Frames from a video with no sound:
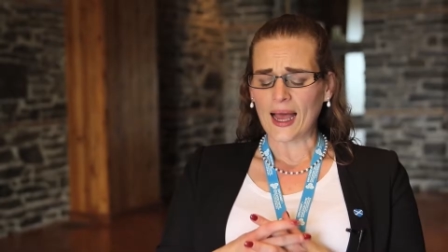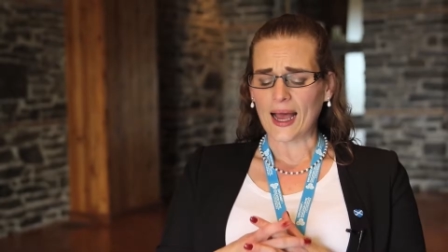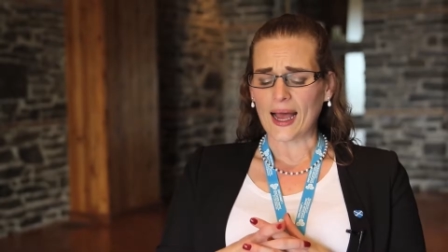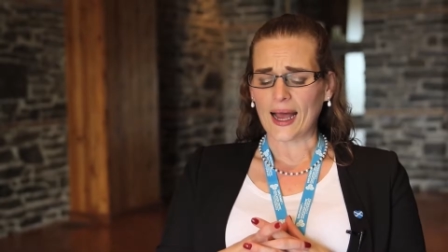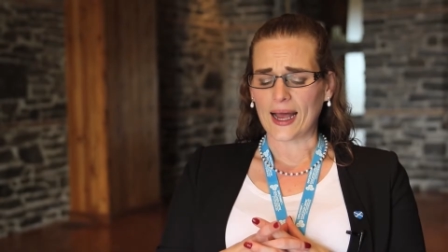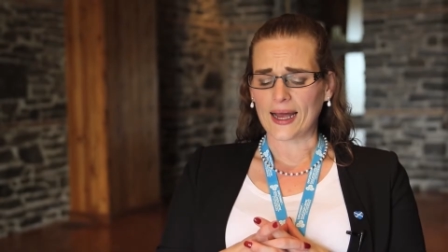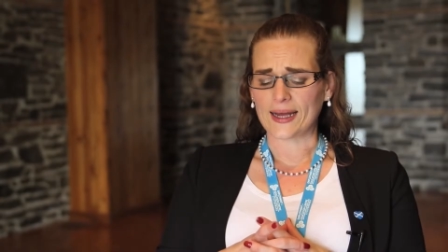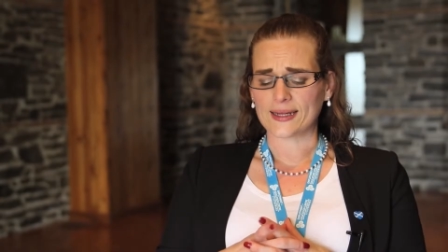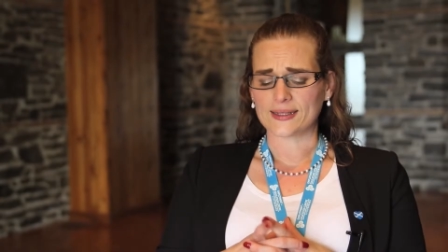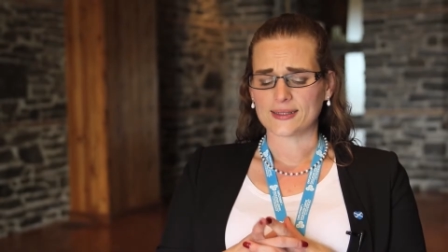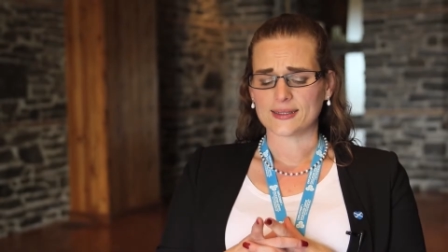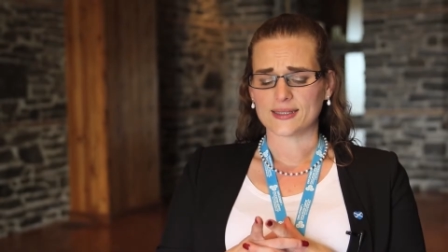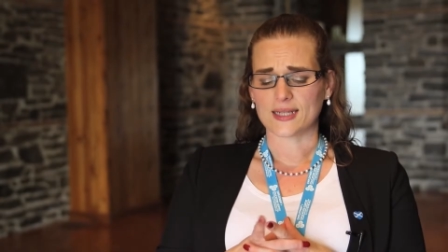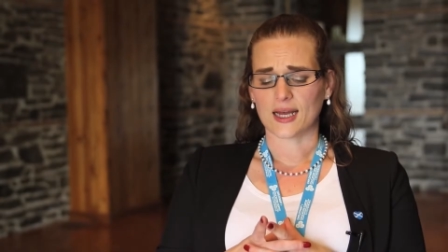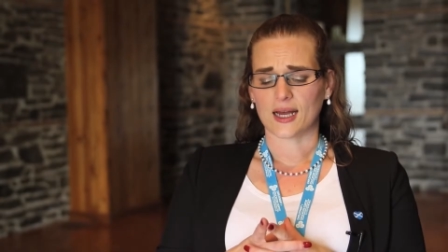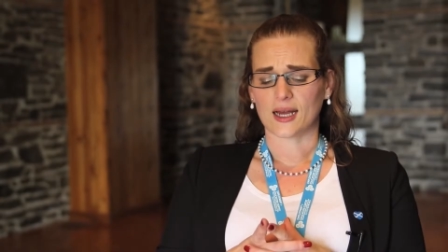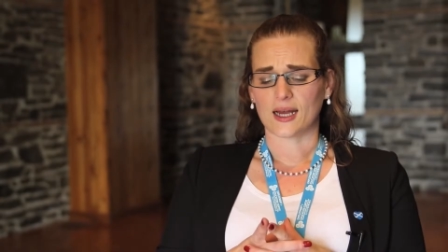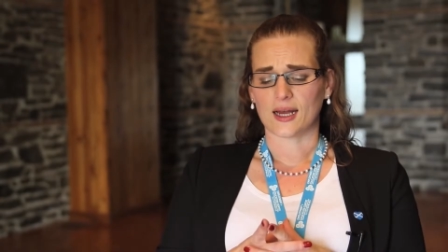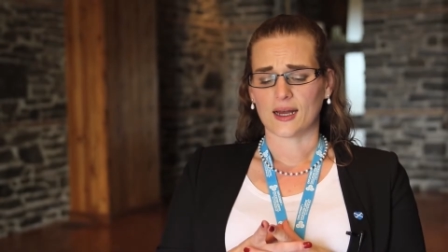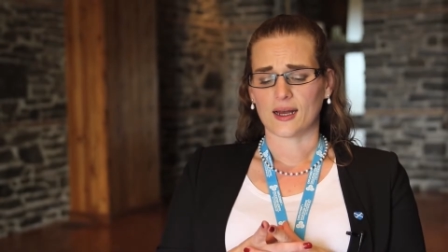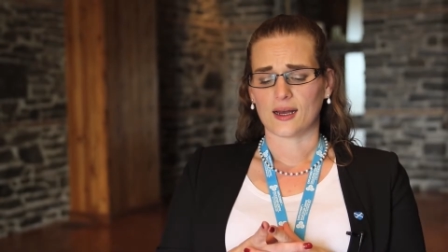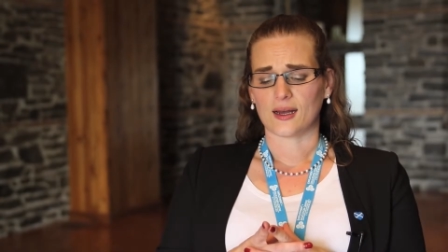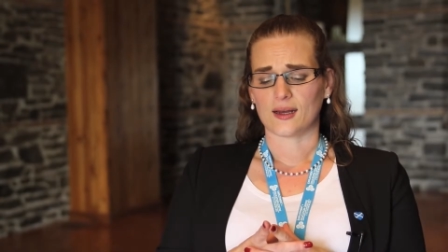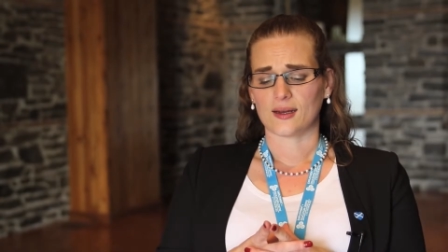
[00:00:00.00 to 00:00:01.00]
And
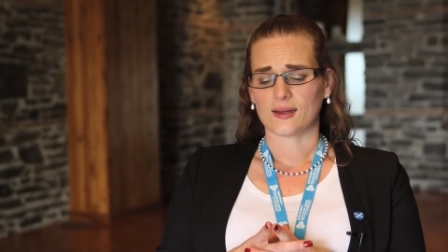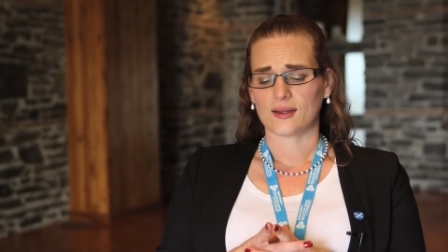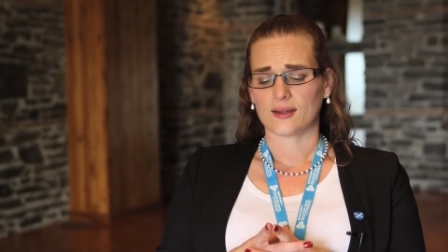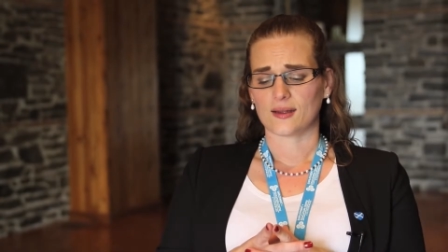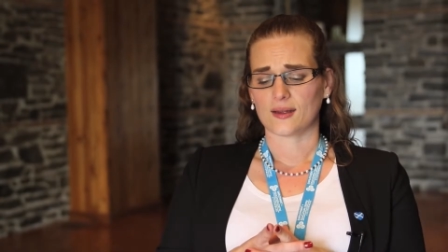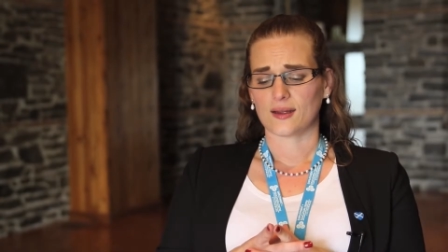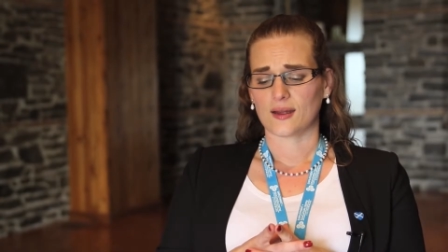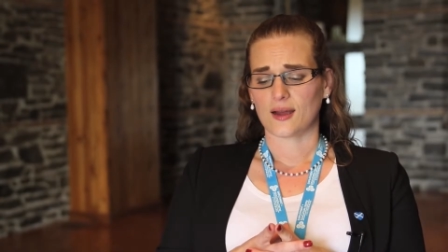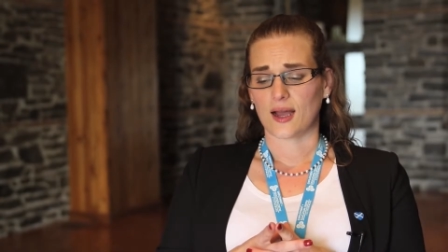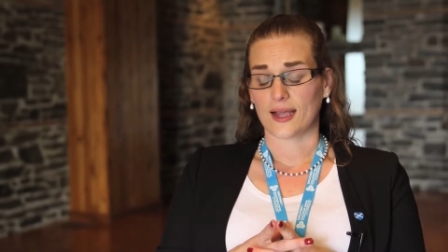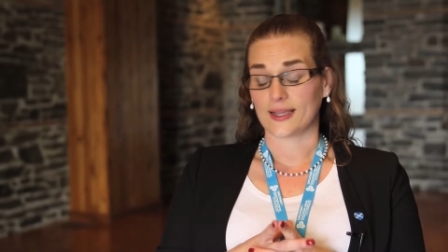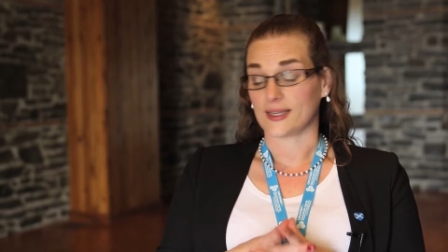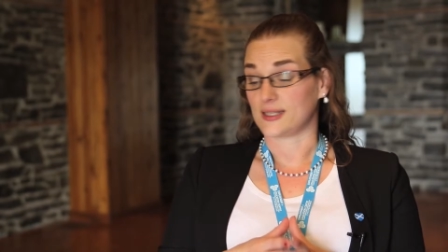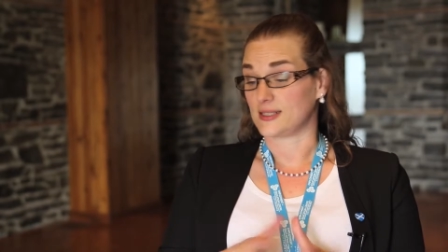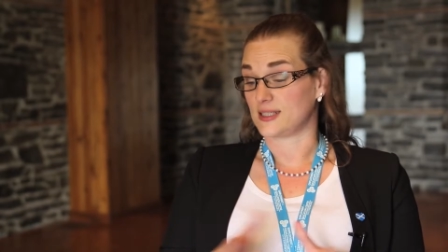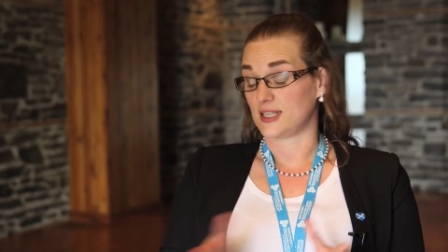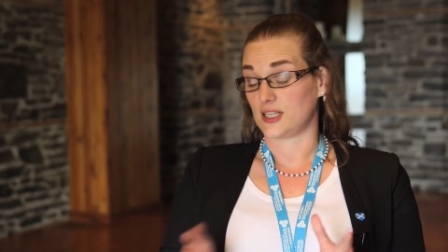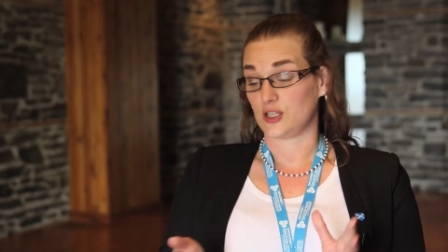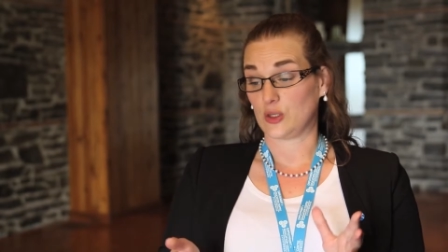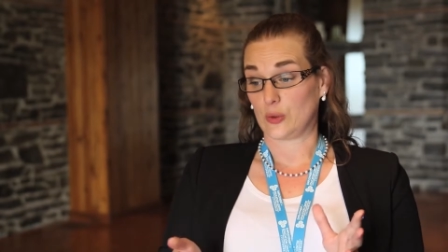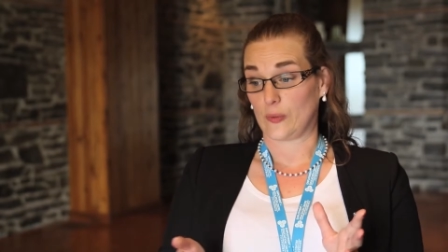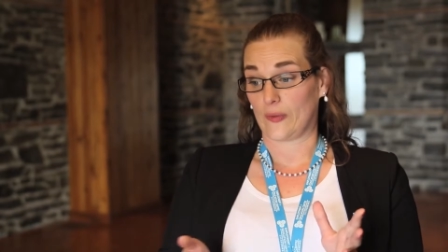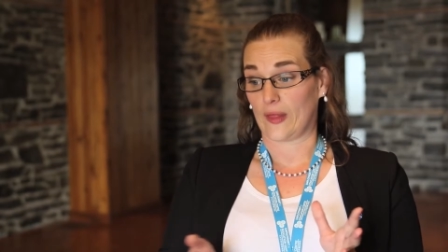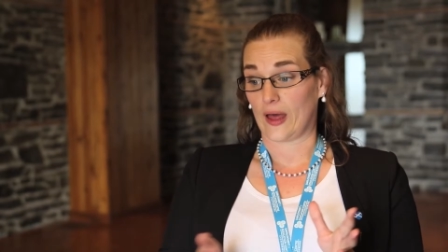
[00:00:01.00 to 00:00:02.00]
I
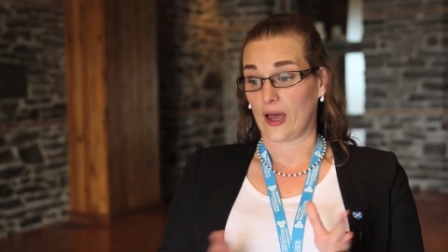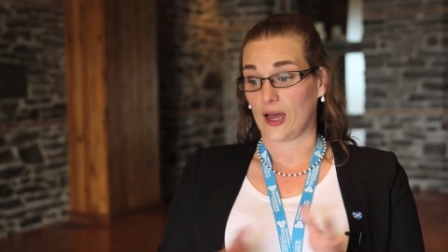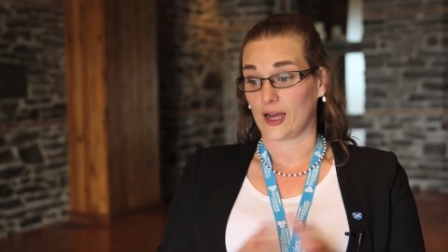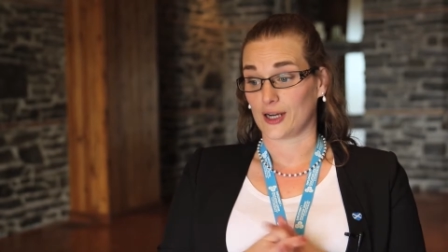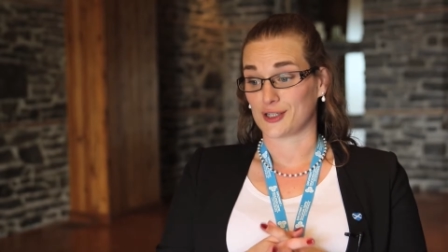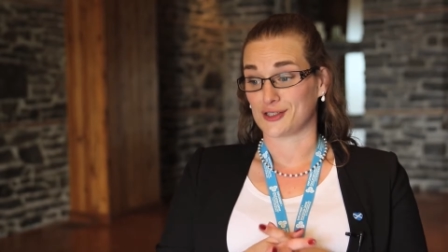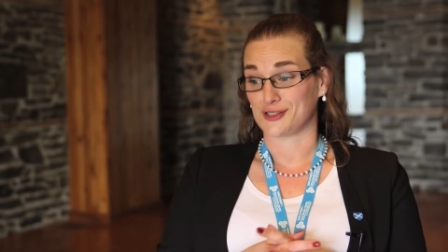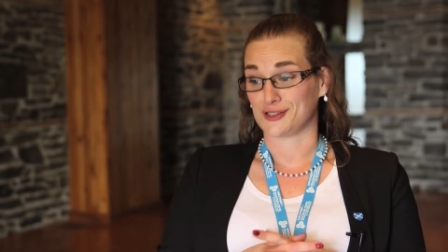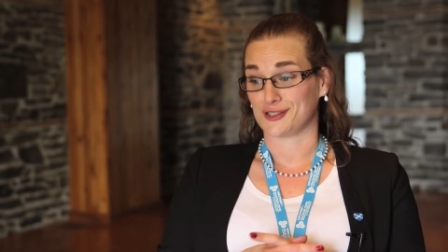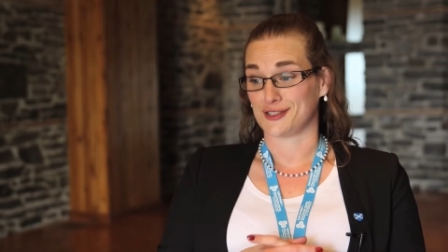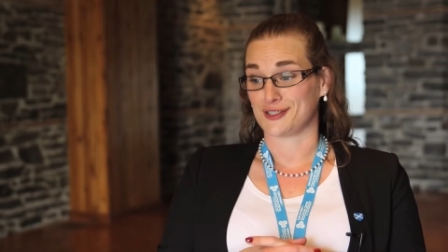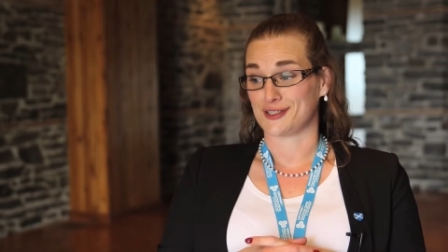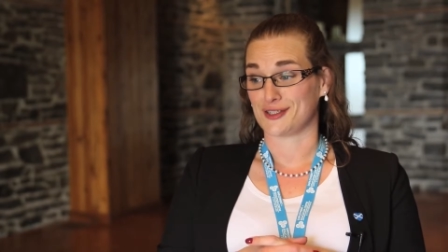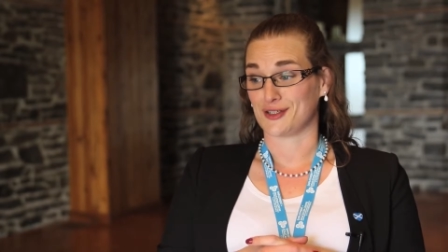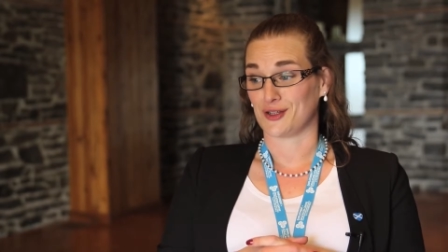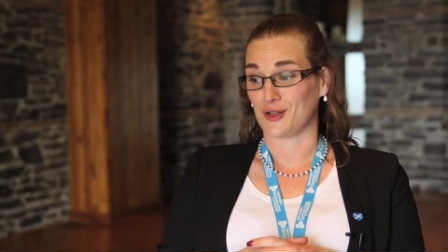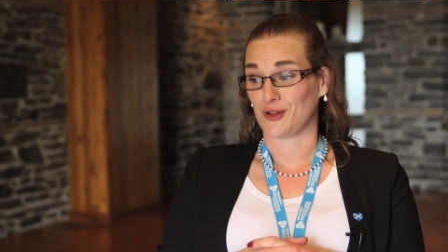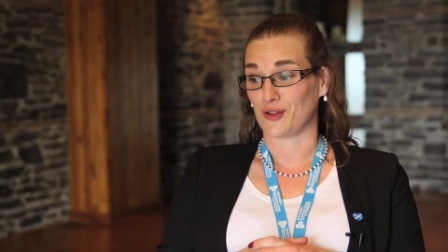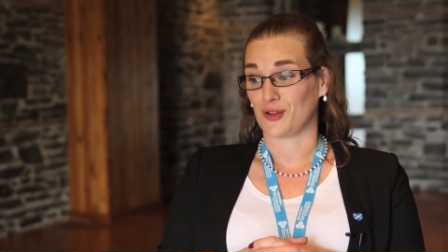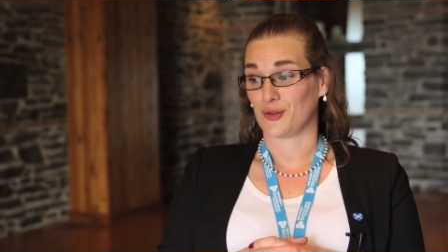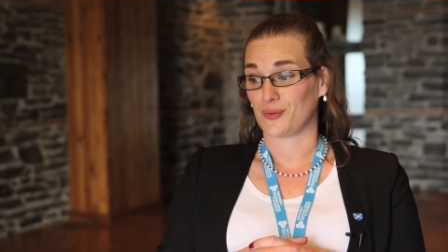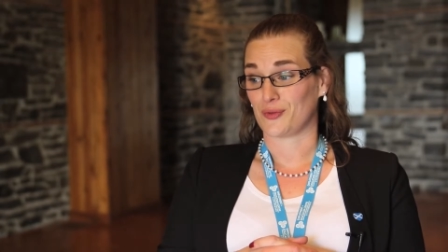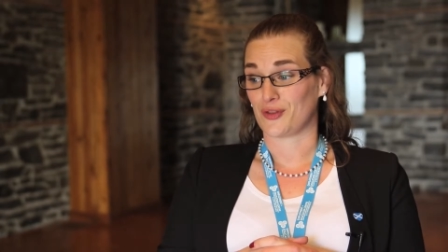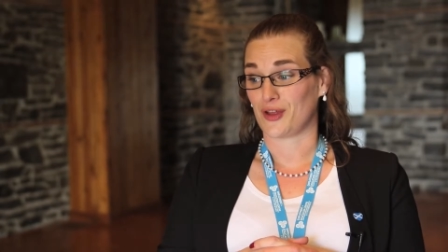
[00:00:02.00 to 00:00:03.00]
continued that actually till